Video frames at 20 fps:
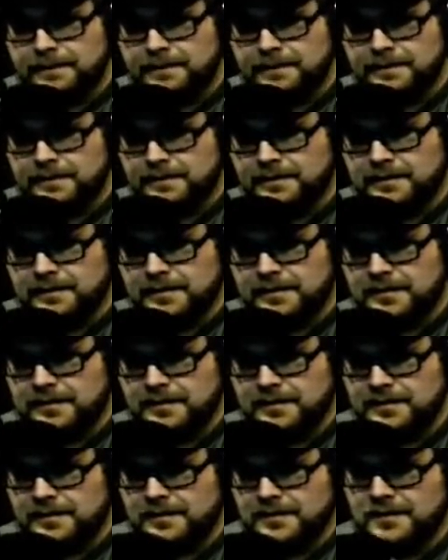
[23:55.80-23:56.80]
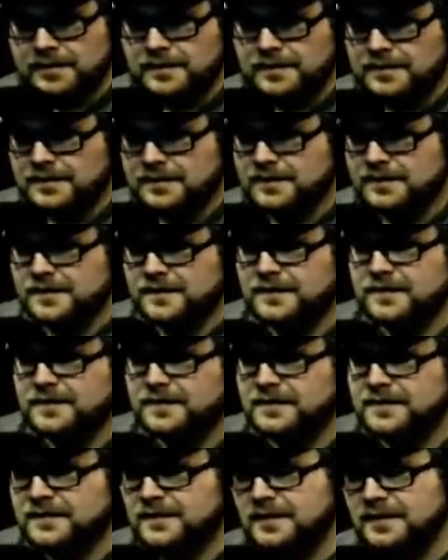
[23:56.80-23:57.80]

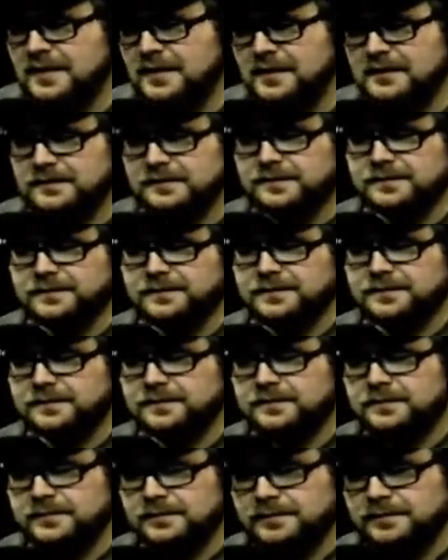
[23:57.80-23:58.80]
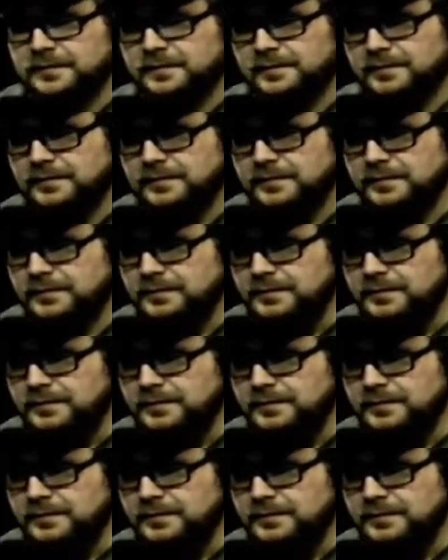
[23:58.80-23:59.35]
(silent)